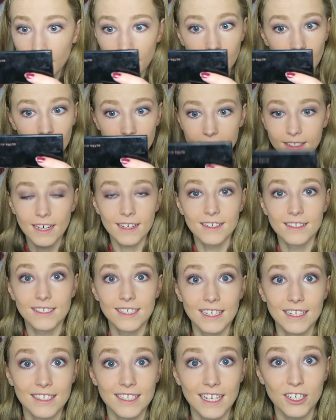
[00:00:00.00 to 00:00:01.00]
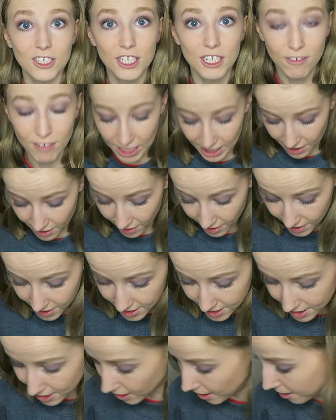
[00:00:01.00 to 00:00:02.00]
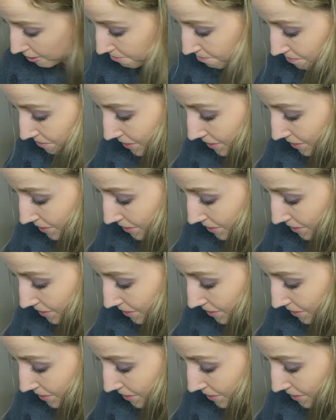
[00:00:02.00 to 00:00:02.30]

Okay, so that concealer's actually really nice. I'm